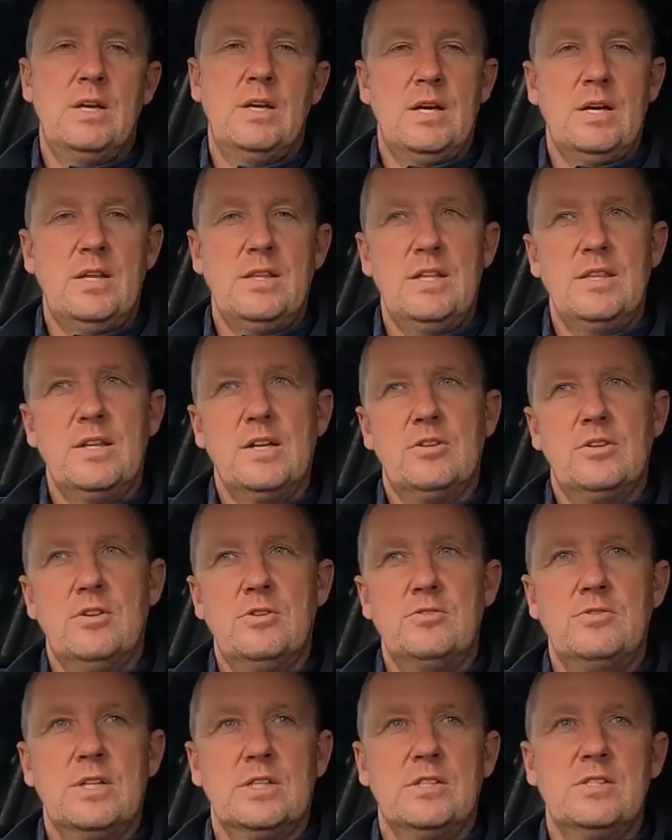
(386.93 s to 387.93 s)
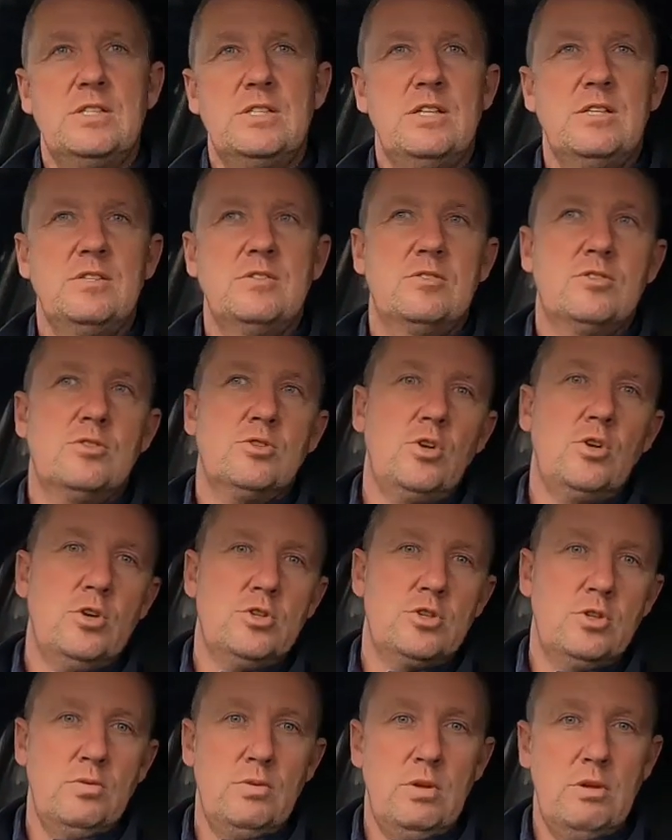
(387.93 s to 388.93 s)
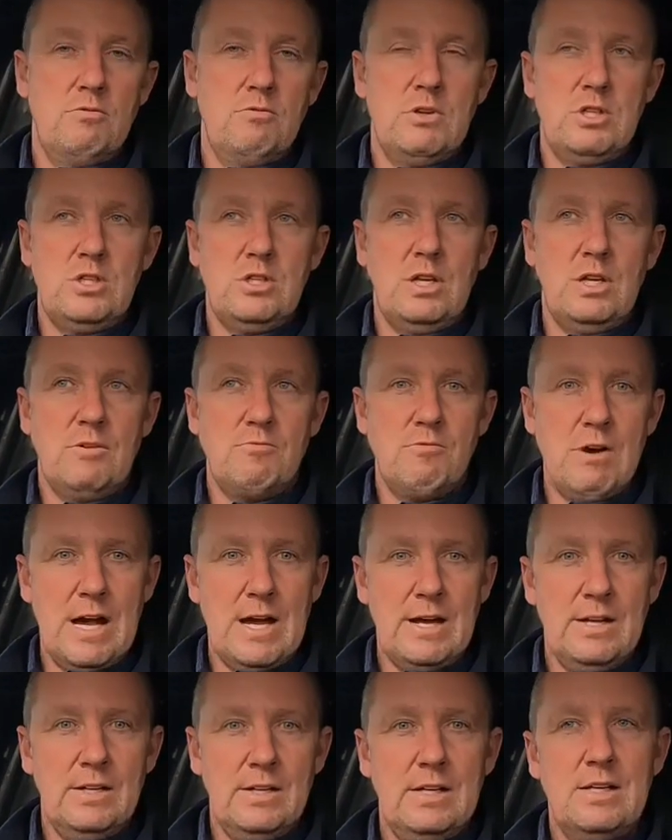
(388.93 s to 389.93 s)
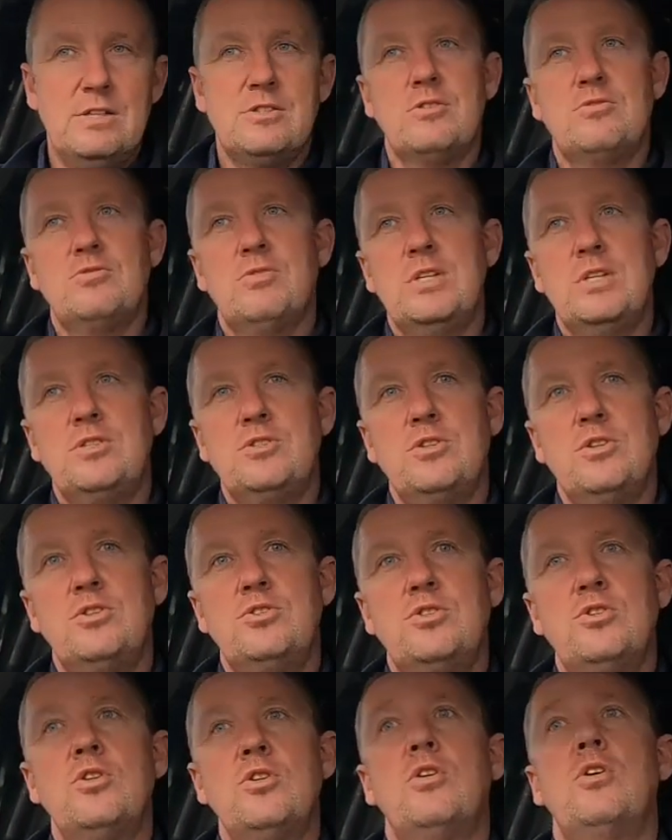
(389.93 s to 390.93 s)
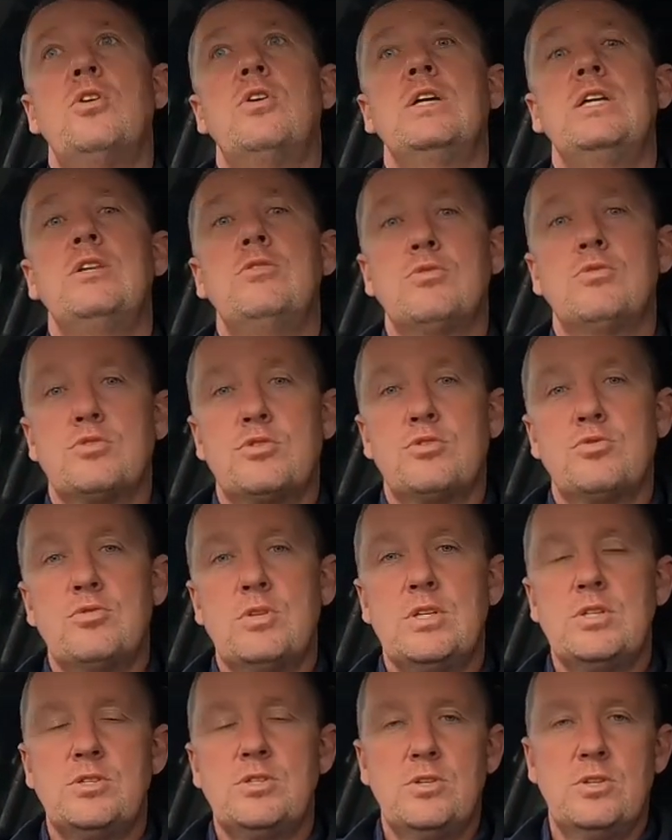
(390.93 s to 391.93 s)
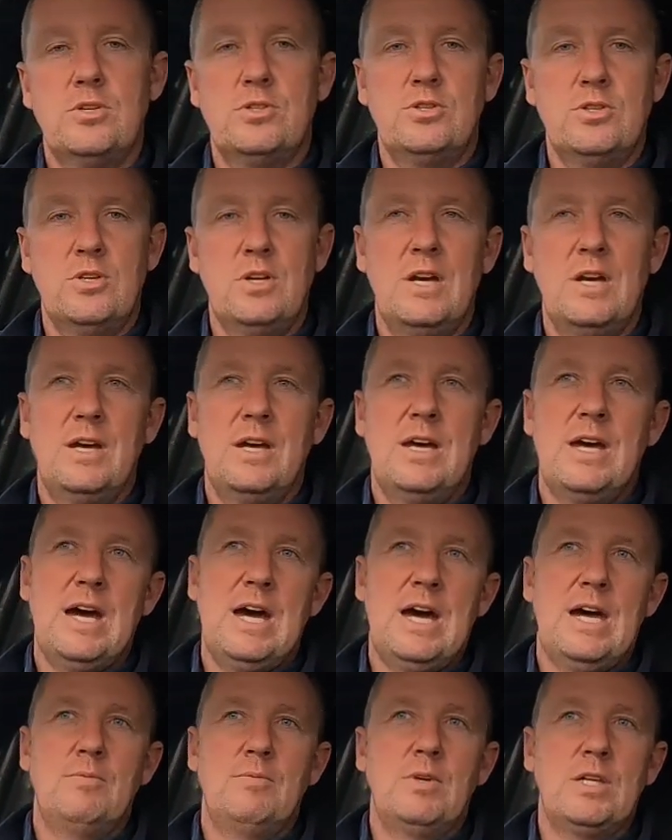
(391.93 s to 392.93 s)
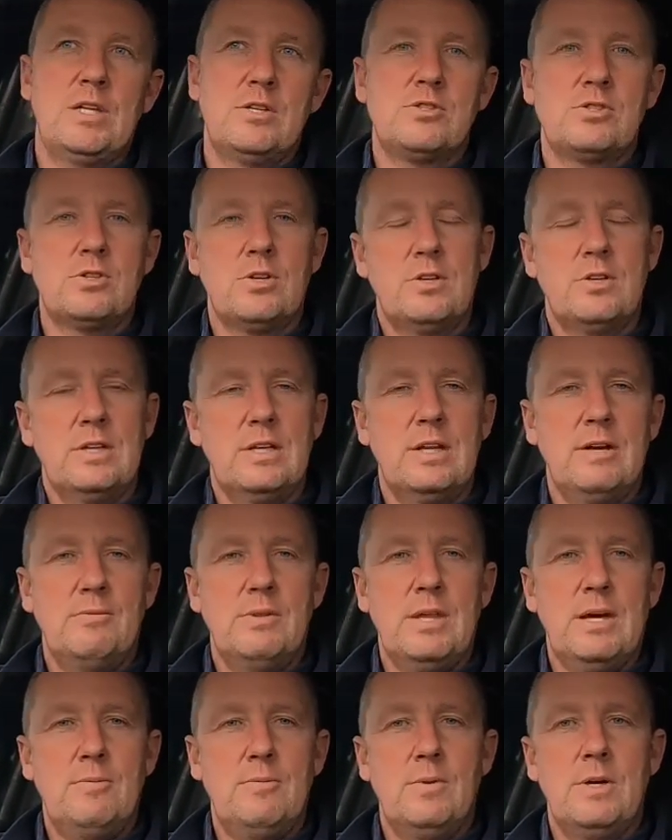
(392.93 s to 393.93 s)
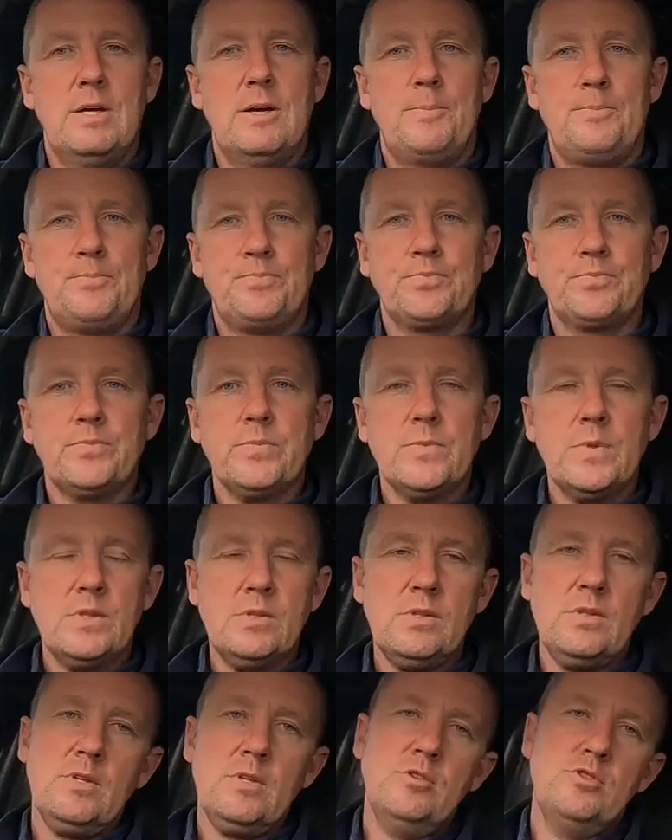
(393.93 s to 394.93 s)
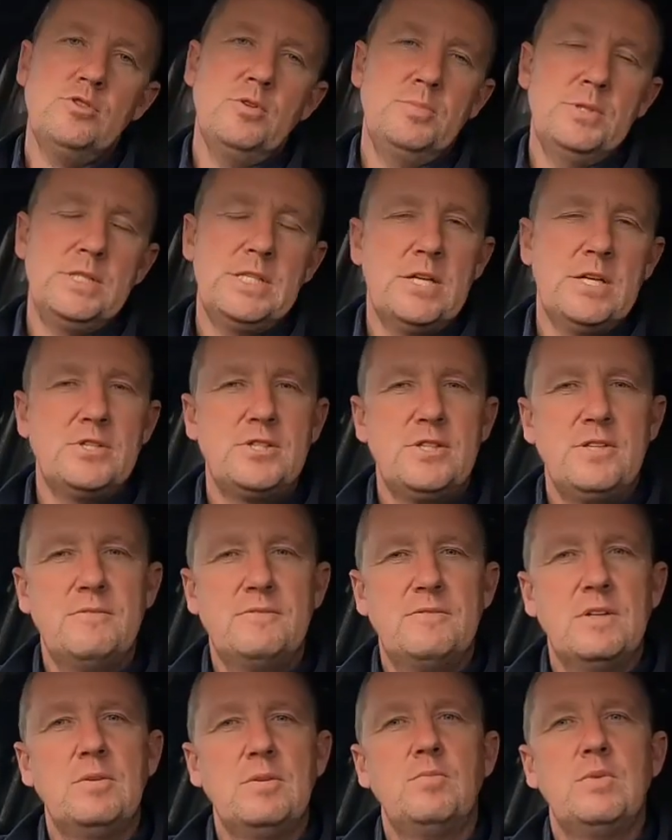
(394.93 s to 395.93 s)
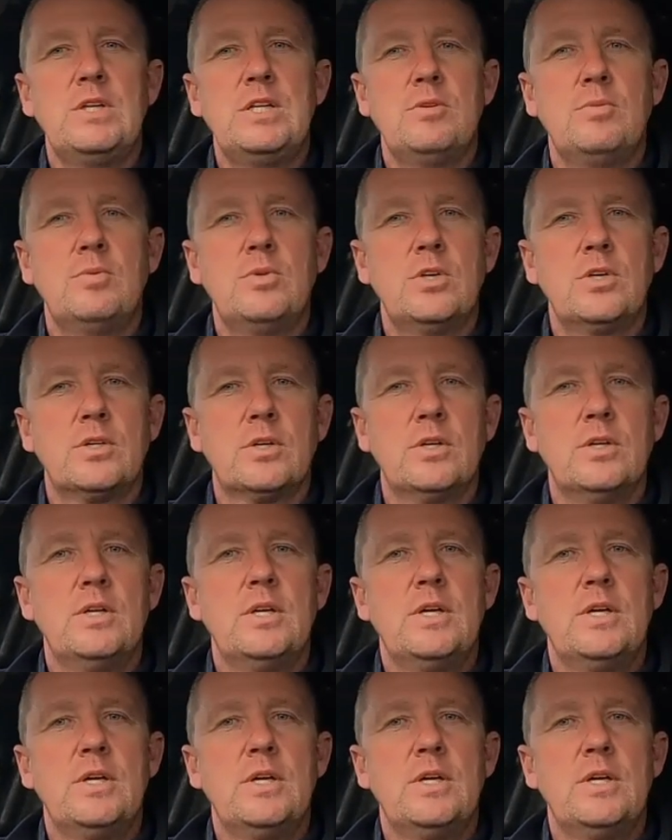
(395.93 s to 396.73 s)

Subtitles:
And then that contractor says, Scott, who you originally rang, is a tree surgeon, or he knows a tree surgeon, and we can sort it out that way. So potentially you're filling winter work.